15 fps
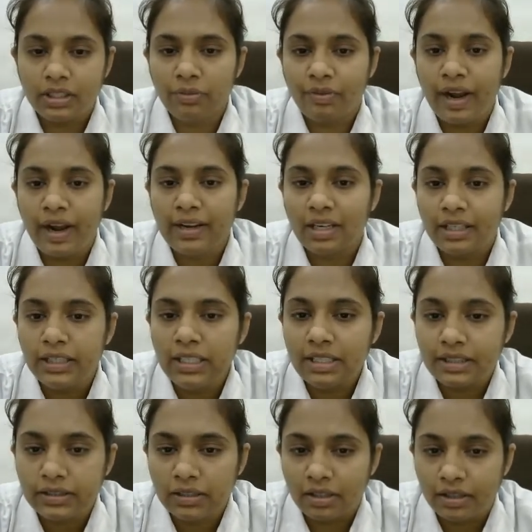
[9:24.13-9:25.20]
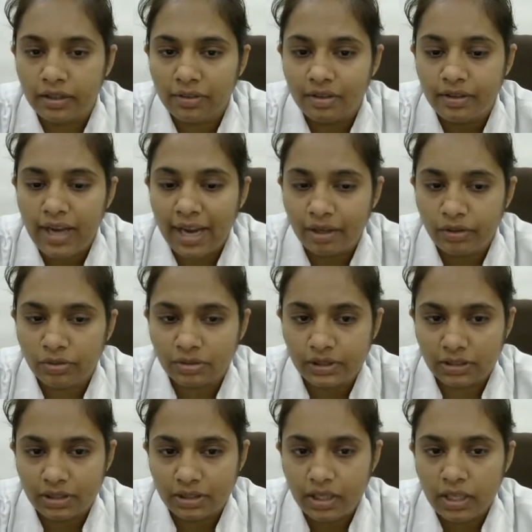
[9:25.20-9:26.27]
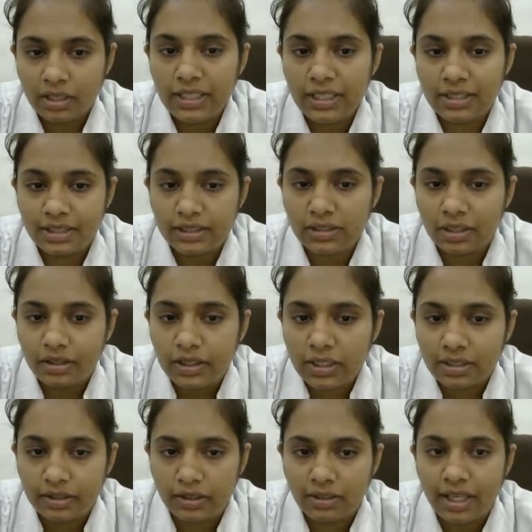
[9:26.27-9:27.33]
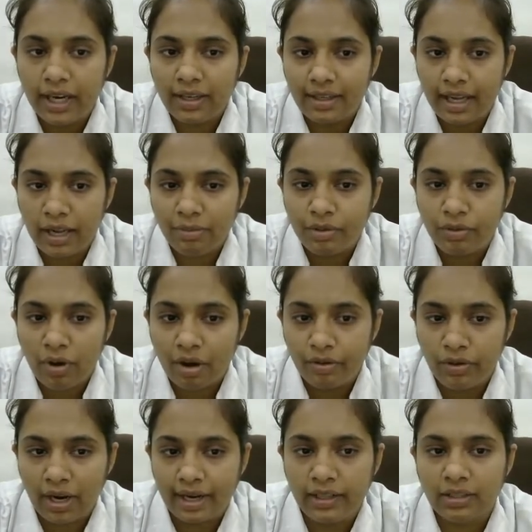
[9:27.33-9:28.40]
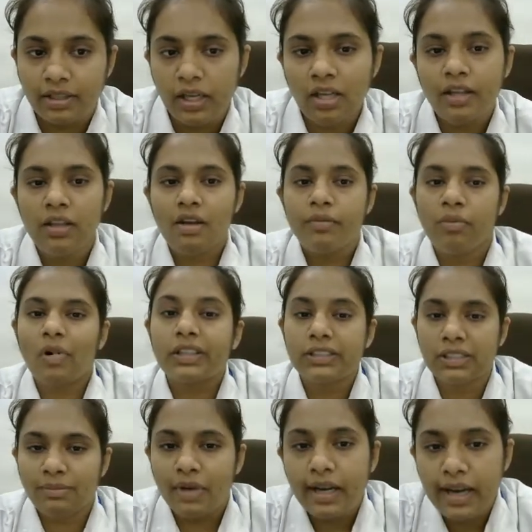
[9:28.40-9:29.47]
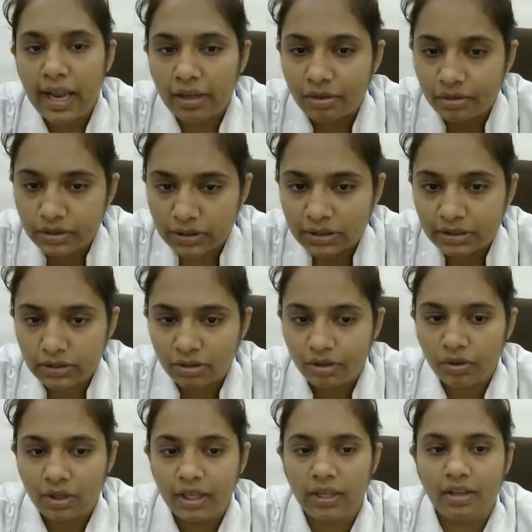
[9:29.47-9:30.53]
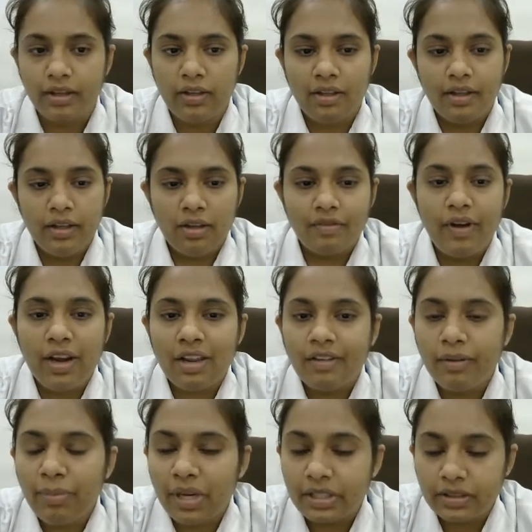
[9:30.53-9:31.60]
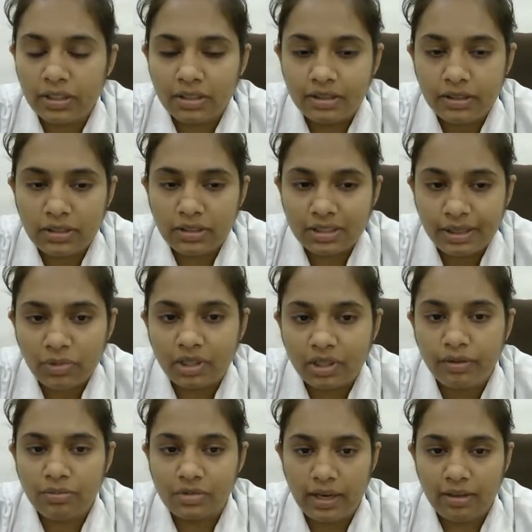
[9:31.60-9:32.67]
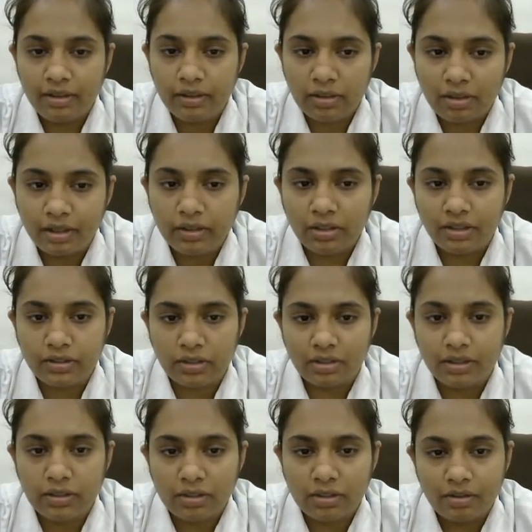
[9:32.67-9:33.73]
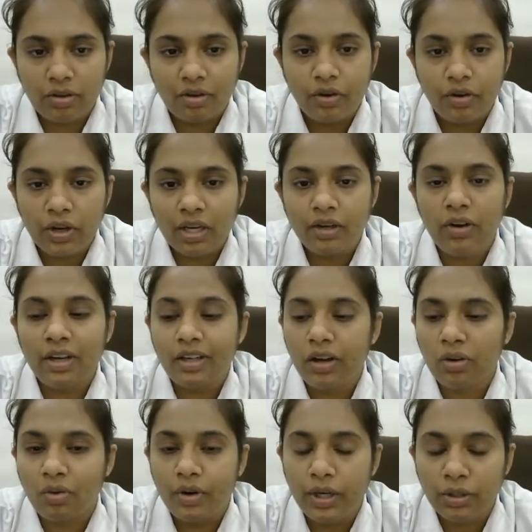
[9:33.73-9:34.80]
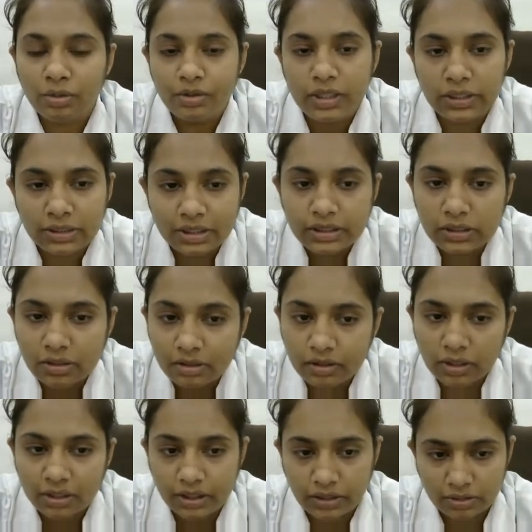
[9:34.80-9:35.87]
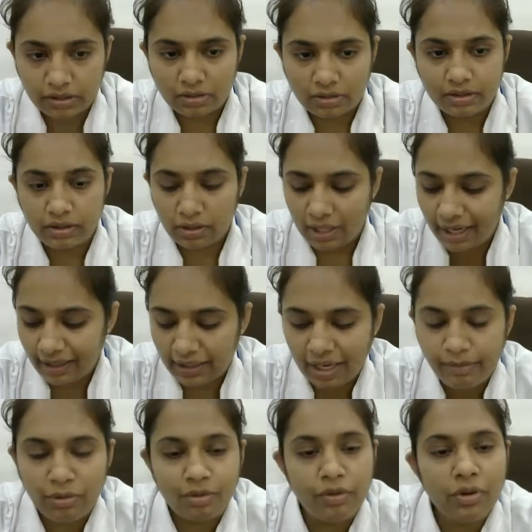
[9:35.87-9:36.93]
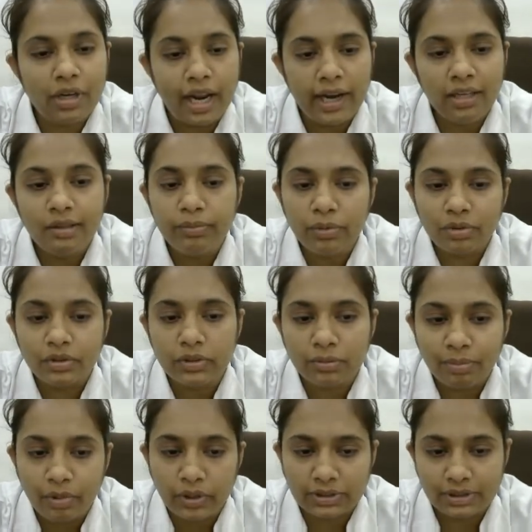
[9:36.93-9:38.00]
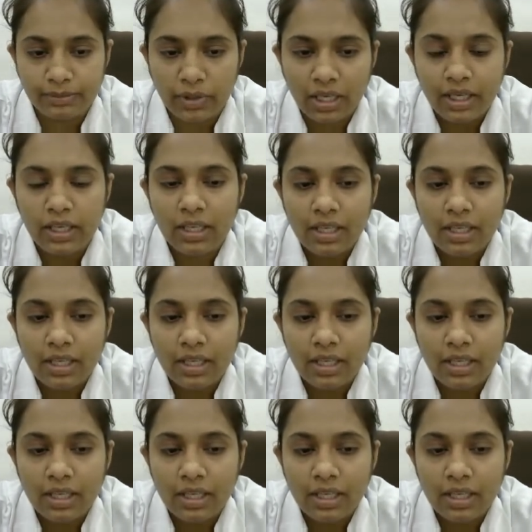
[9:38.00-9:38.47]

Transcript: final diagnosis disease condition, that time you have write the possible diagnosis. Okay, whenever patient symptoms and conditions, okay, not according to disease conditions, that time you write possible